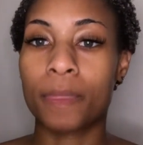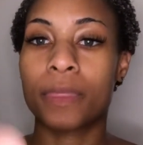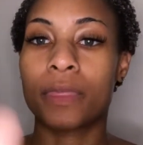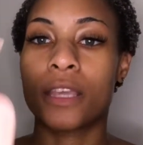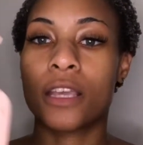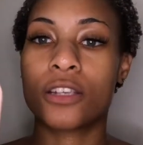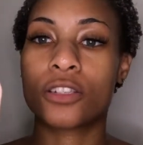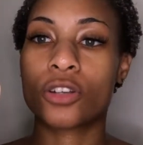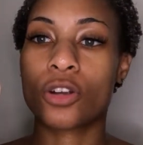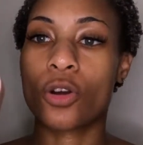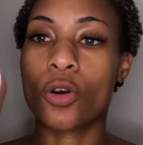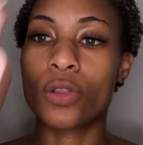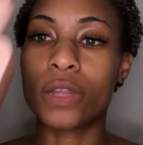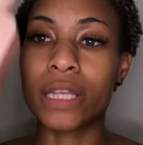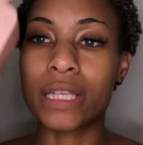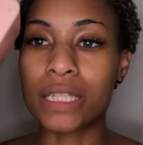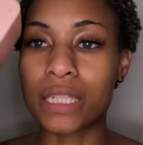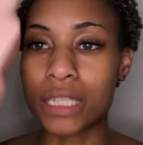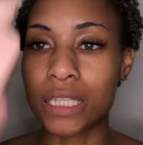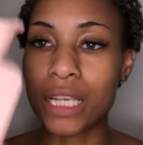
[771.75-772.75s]
These are only
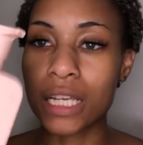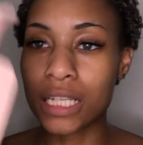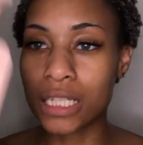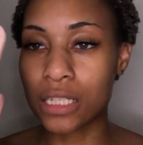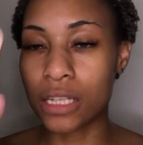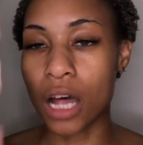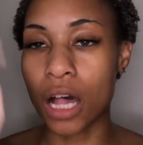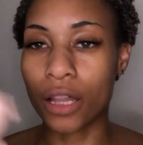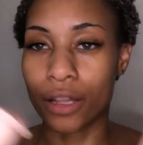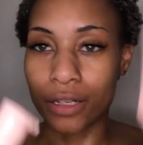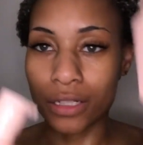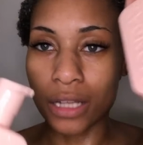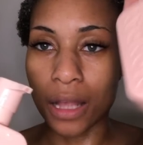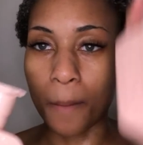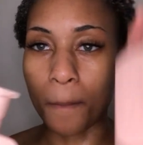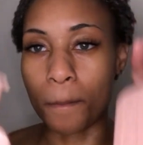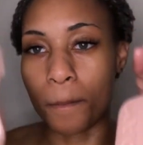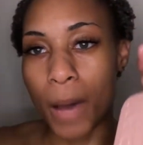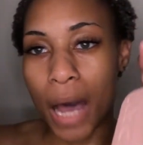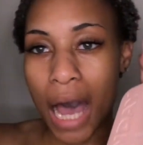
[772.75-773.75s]
$6 a
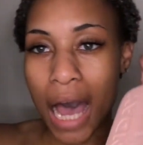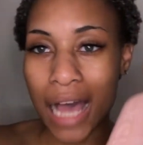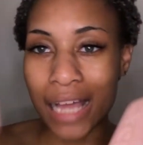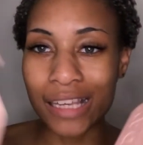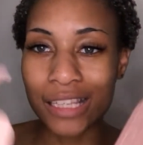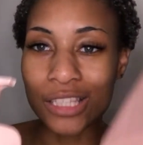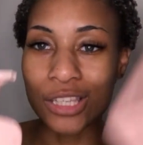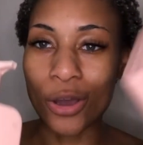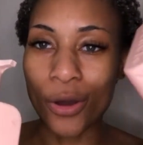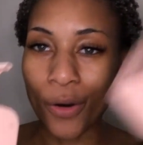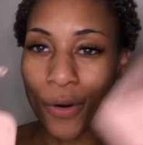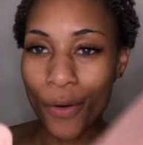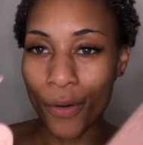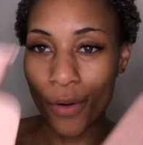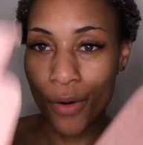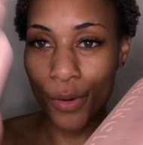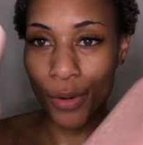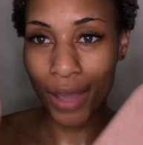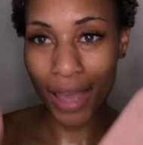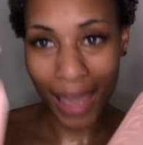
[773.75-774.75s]
bottle.
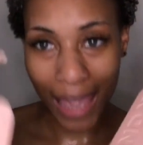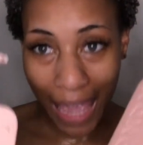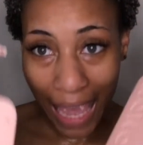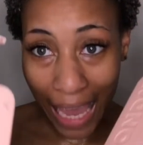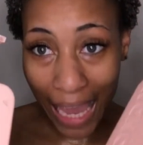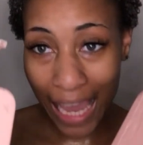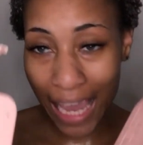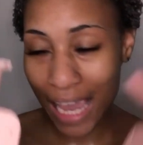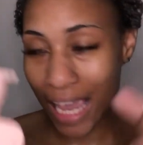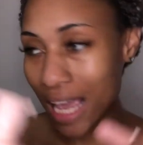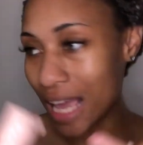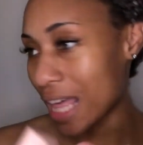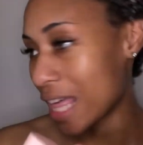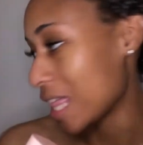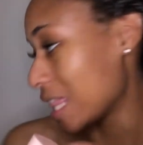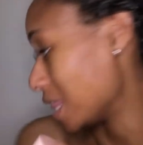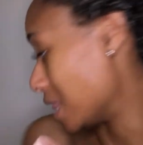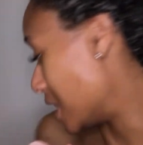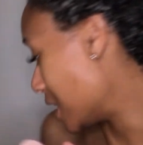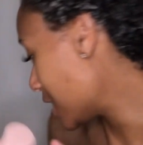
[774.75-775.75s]
Okay.
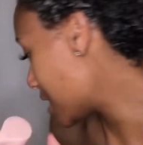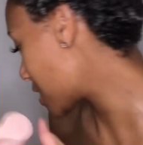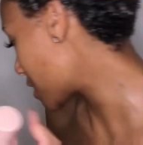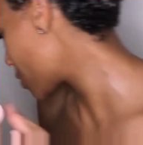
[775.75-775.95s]
This